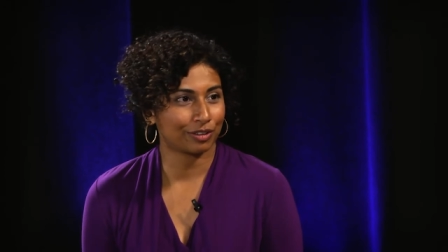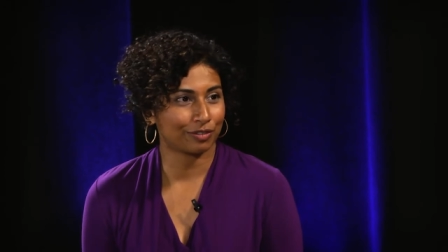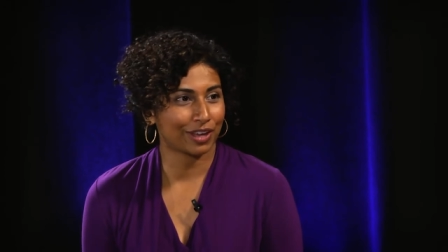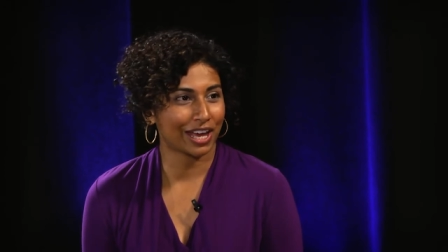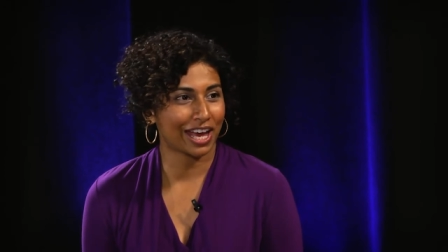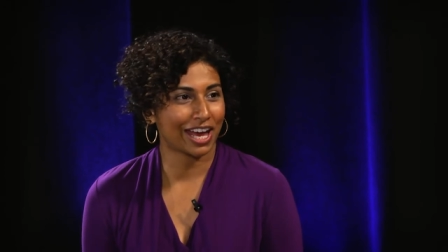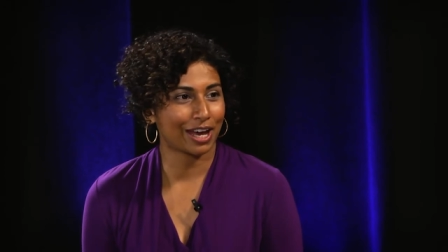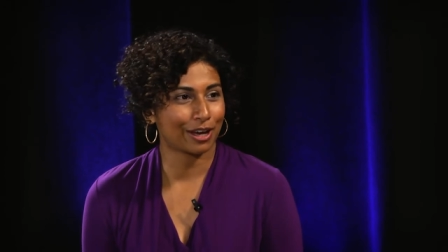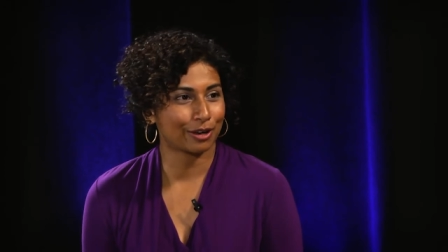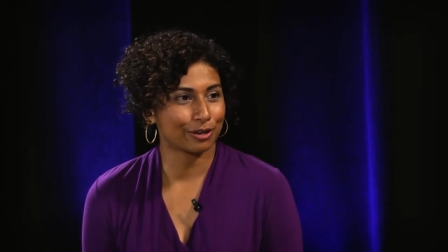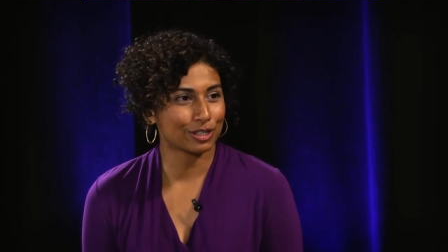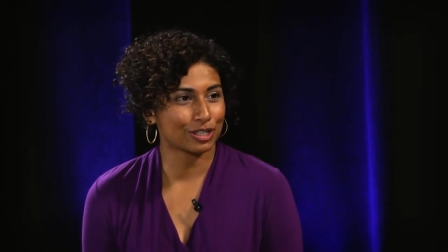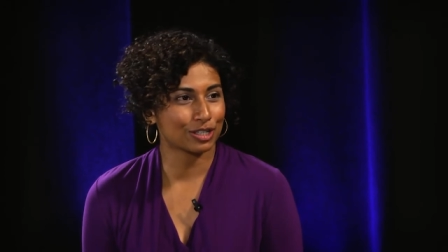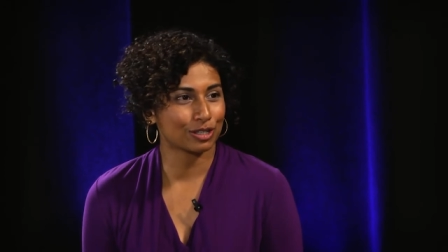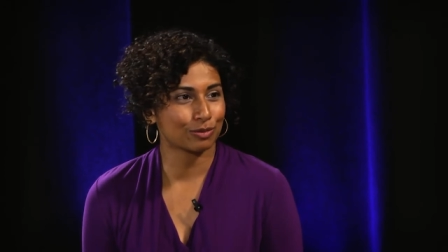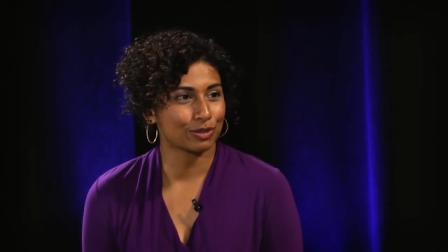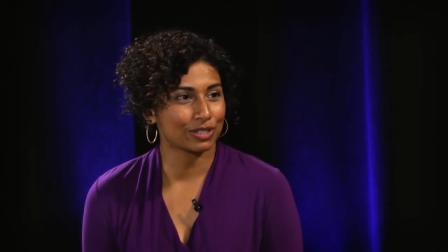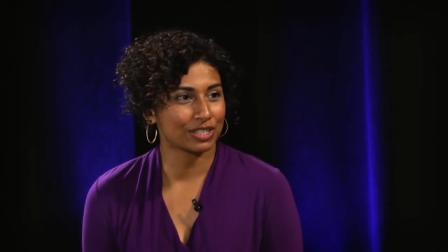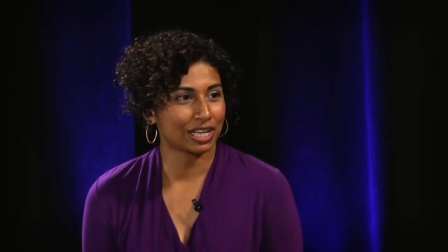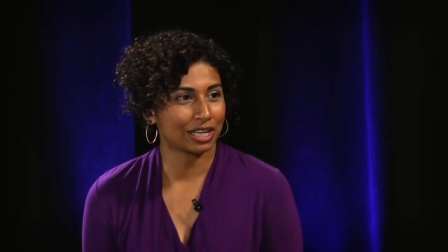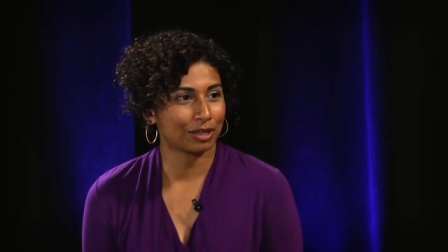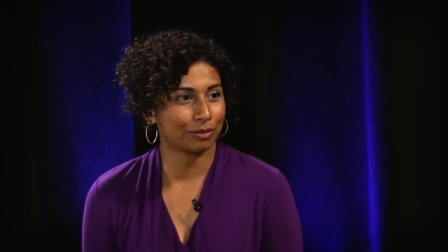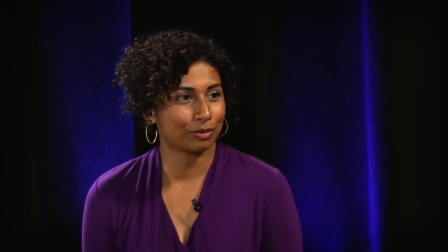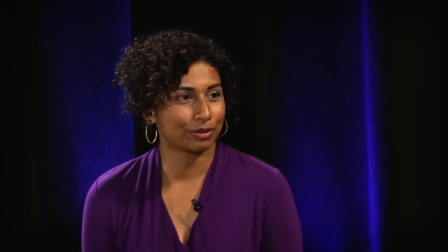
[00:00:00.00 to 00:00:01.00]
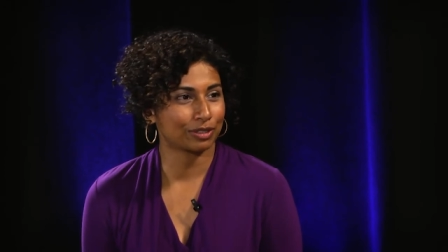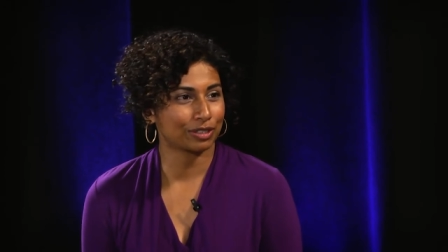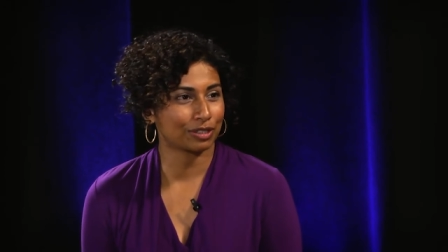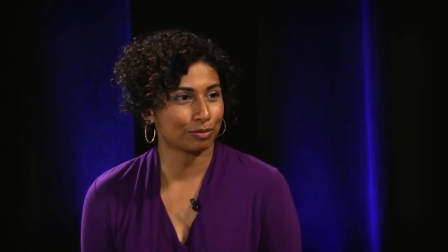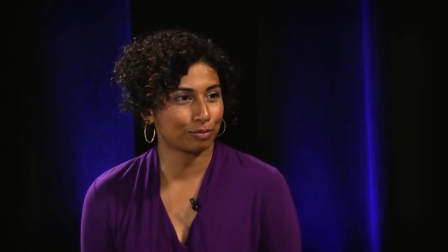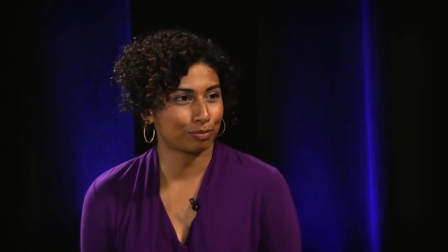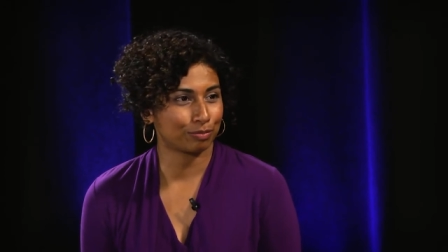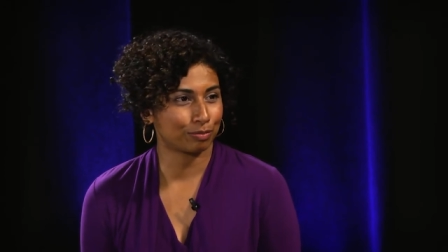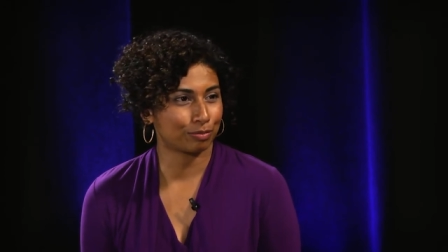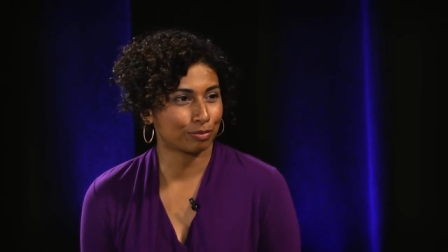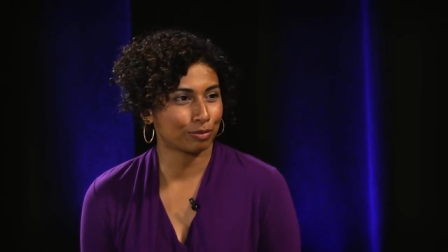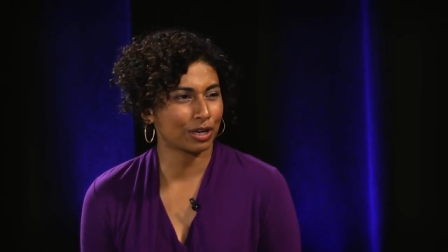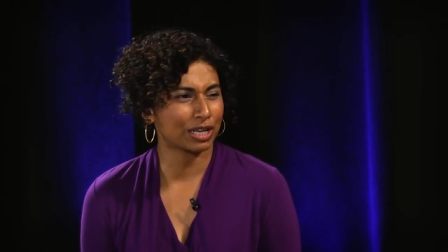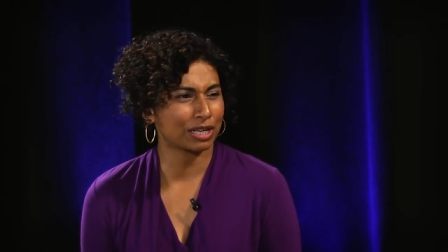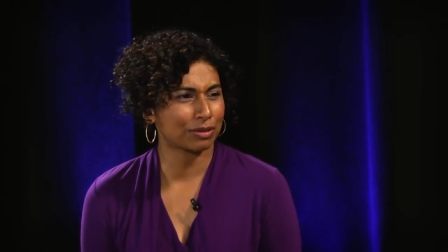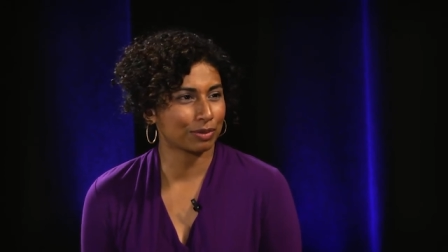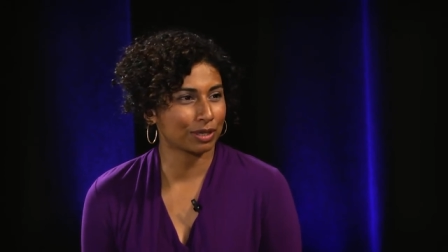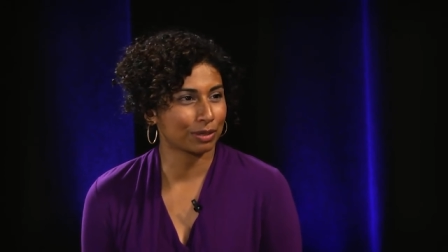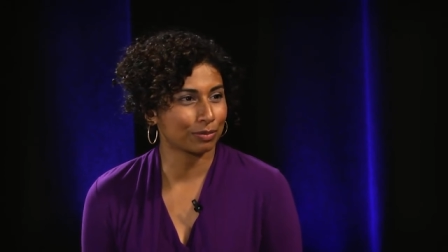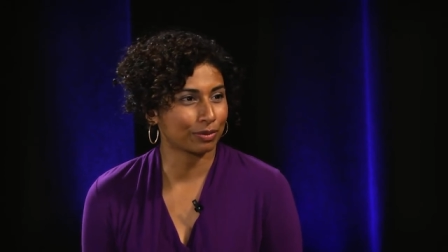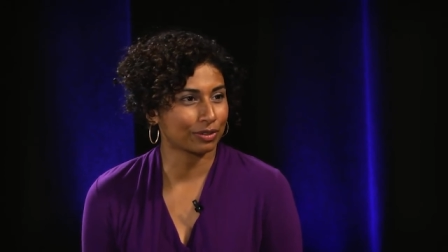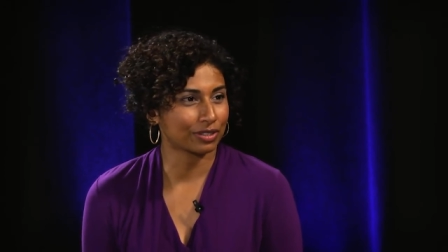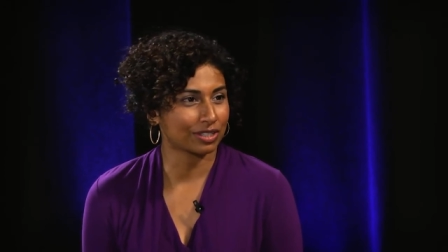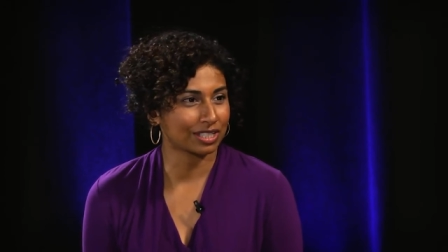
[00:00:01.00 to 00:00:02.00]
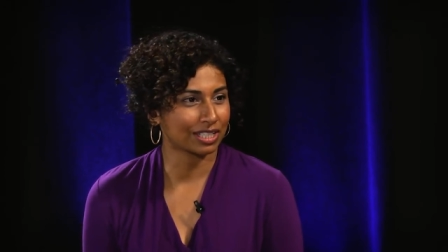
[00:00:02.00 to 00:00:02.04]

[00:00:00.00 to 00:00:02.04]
how she was able to bring people